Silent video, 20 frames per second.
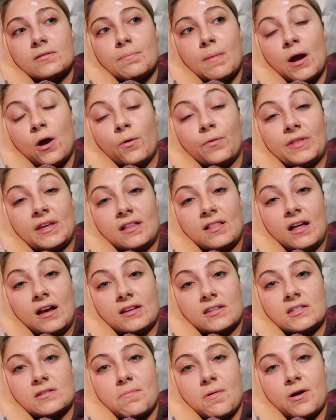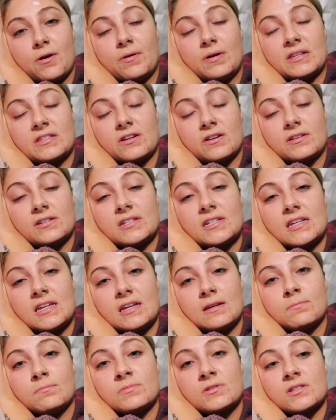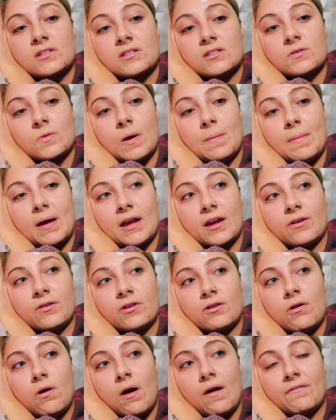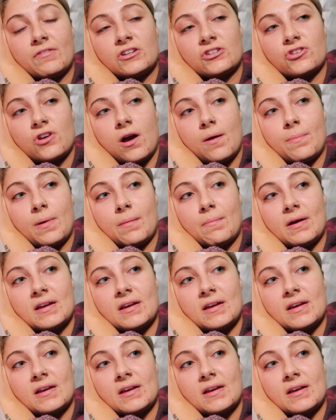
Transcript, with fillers: my only class tomorrow, is on Teams. So I might go to a coffee shop by